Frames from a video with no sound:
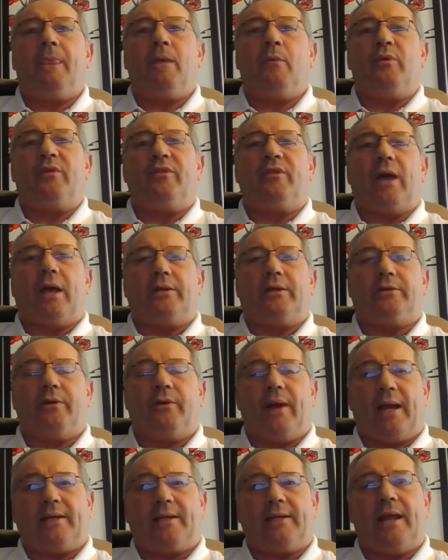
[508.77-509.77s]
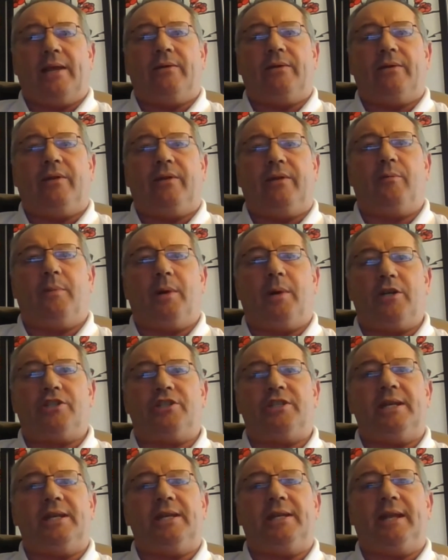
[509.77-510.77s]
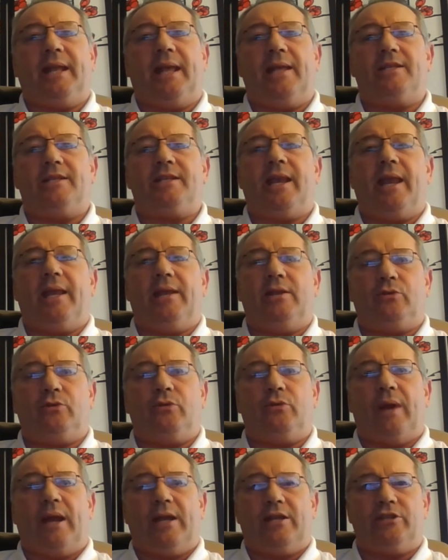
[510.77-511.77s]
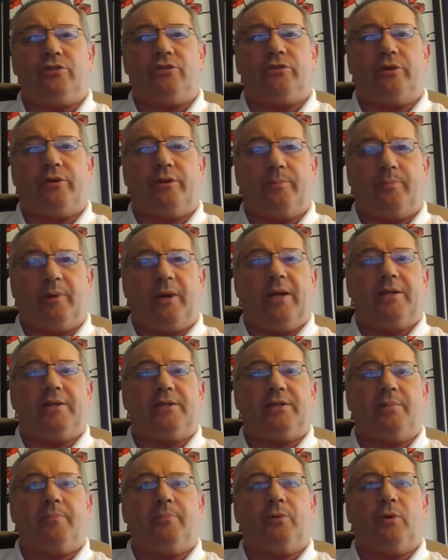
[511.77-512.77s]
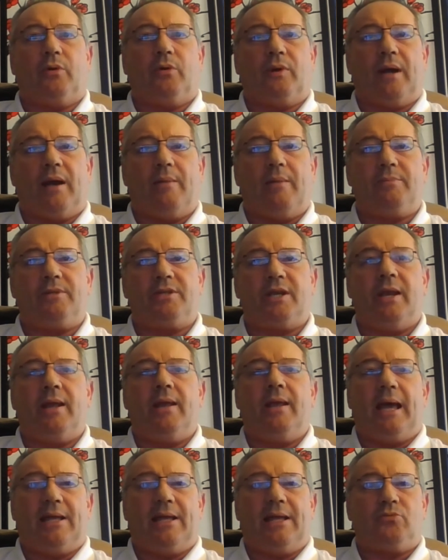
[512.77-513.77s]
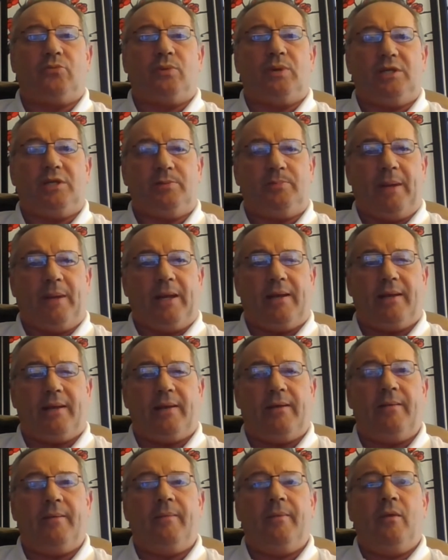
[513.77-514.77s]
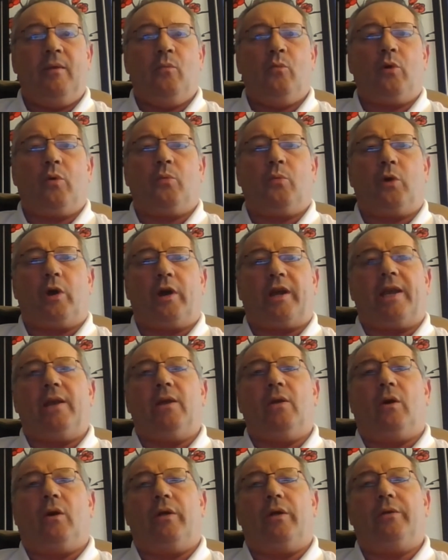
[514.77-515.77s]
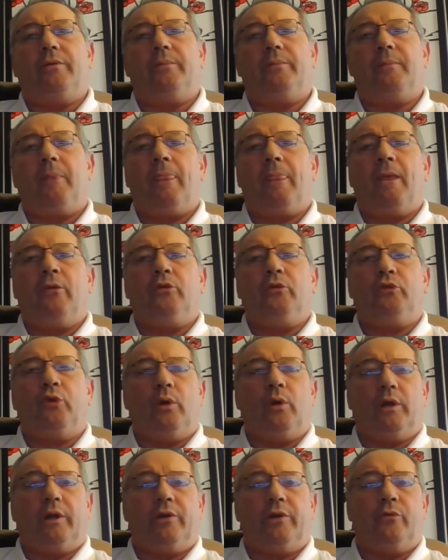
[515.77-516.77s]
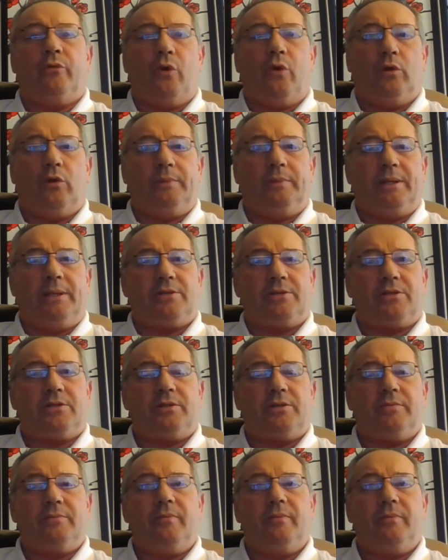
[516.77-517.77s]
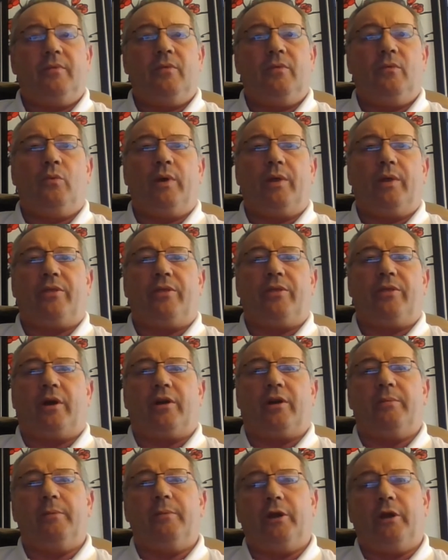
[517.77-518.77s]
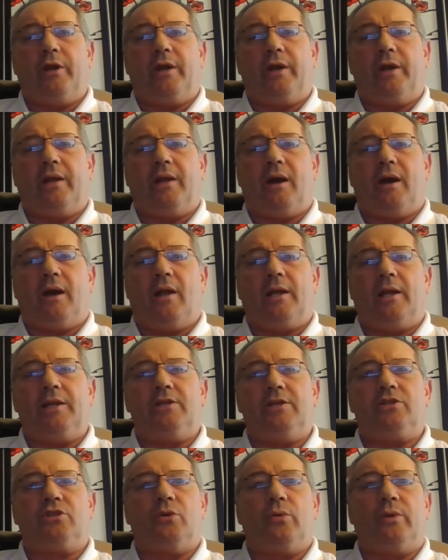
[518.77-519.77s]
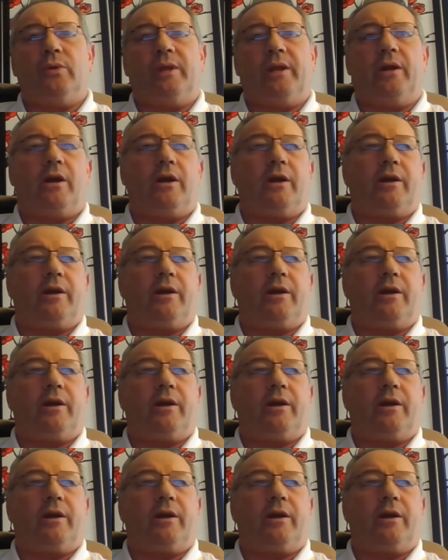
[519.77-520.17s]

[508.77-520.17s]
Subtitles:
We got direct entry from our CTEDs into registered apprenticeship programs as we speak. We're working on dual enrollments with our community colleagues so that